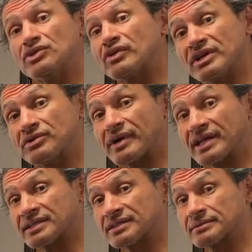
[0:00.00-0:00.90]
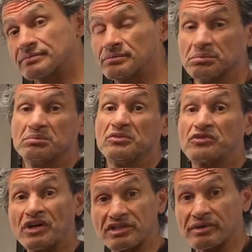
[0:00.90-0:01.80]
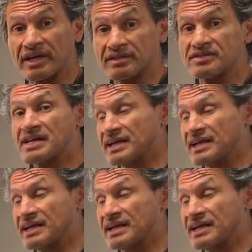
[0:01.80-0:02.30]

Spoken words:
rear derailleur. Front derailleur is not